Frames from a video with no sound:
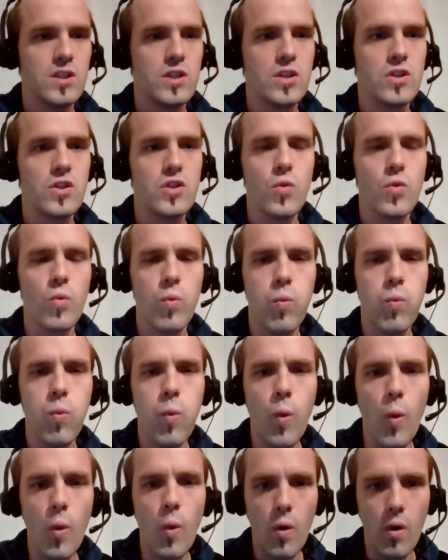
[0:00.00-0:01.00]
the
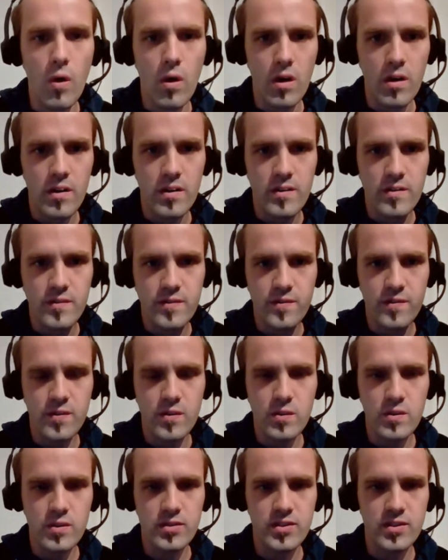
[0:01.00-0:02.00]
war
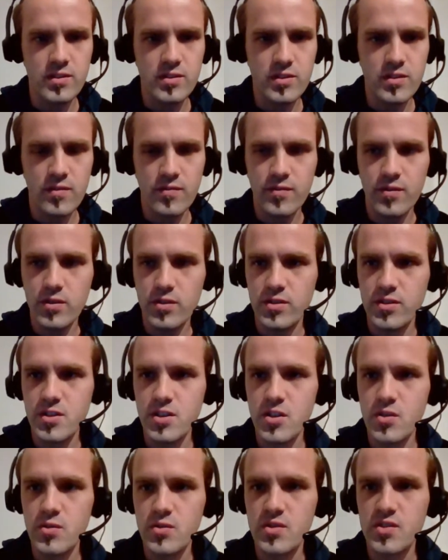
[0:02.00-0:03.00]
for the
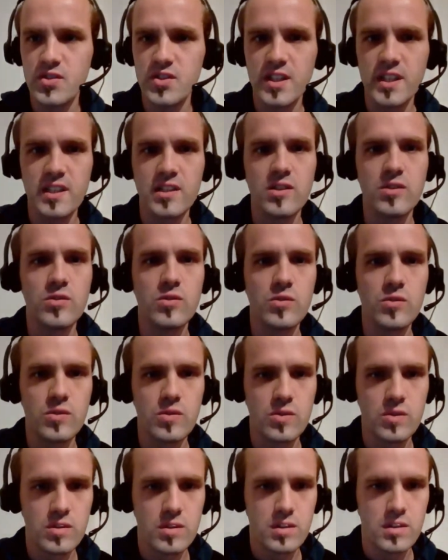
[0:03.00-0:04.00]
new signal
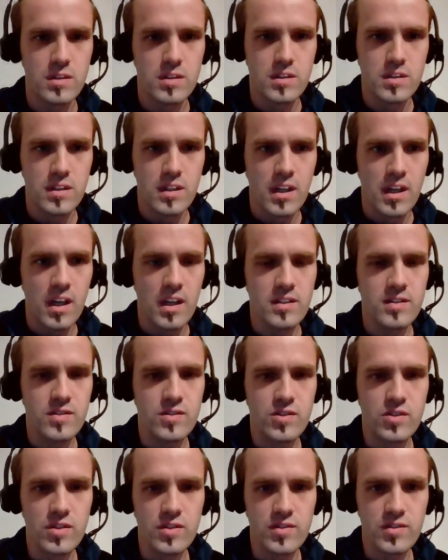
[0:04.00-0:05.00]
has
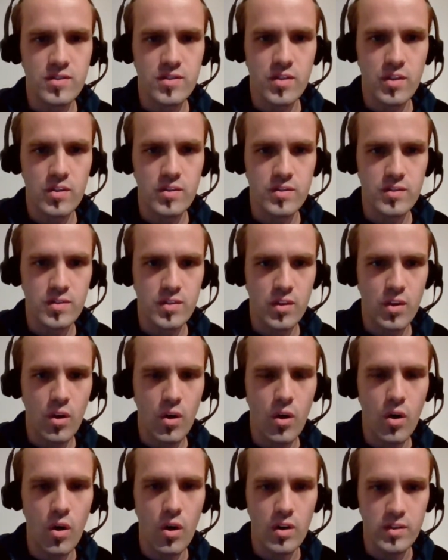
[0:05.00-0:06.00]
just turned
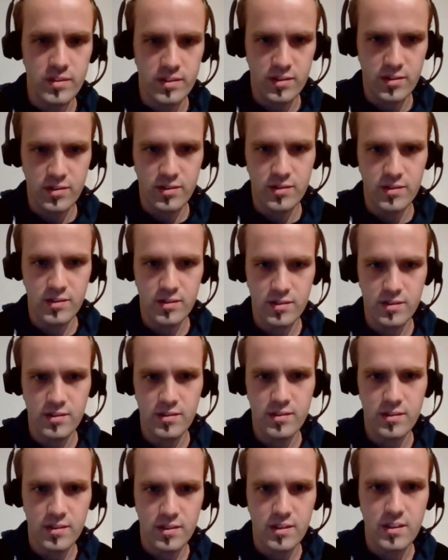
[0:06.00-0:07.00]
hot.
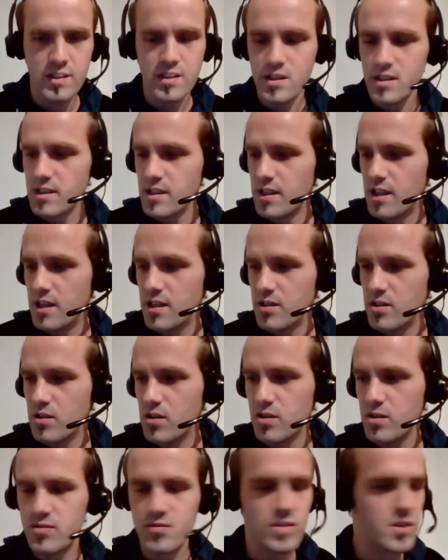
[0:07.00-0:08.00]
Yeah, you
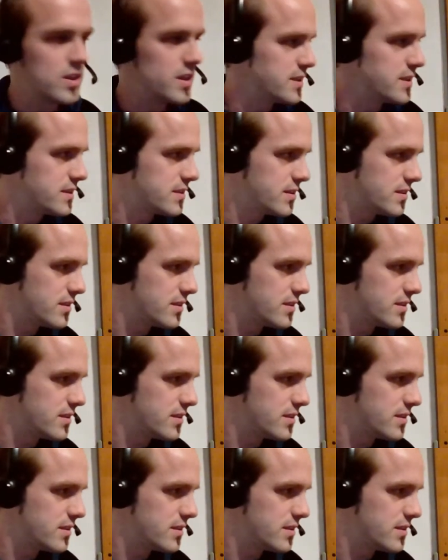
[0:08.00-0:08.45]
heard right.